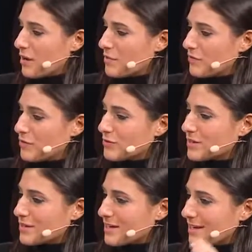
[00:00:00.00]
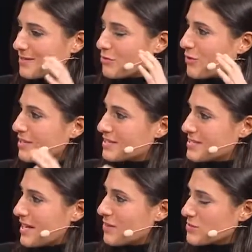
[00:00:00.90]
If you could kind of boil it
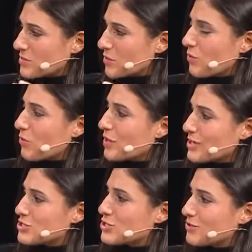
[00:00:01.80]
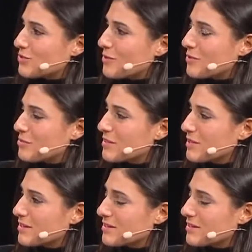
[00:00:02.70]
down to the core issue, what would it be?